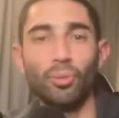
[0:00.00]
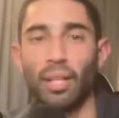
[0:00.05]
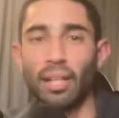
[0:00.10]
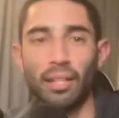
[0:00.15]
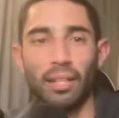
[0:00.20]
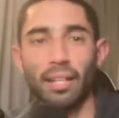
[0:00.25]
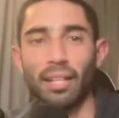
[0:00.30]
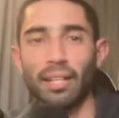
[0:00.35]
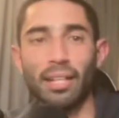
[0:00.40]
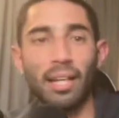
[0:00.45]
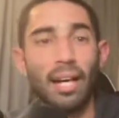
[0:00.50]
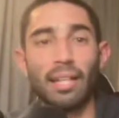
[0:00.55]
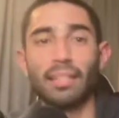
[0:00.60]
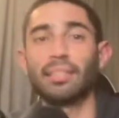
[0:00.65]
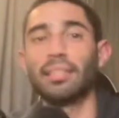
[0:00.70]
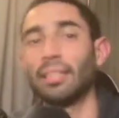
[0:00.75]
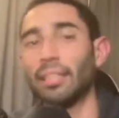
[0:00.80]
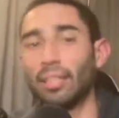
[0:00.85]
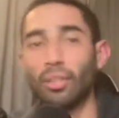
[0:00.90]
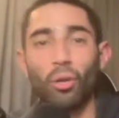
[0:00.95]
They
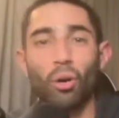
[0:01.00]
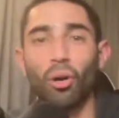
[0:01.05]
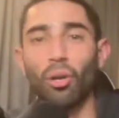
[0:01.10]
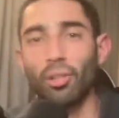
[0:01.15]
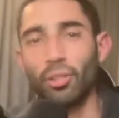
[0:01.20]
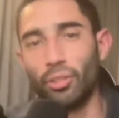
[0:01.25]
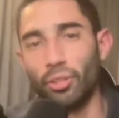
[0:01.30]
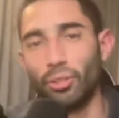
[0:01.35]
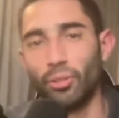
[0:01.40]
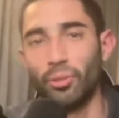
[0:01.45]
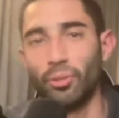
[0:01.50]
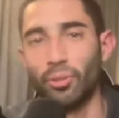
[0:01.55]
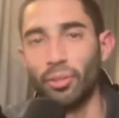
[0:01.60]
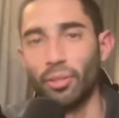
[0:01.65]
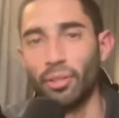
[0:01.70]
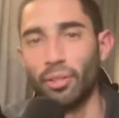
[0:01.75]
constantly calling you.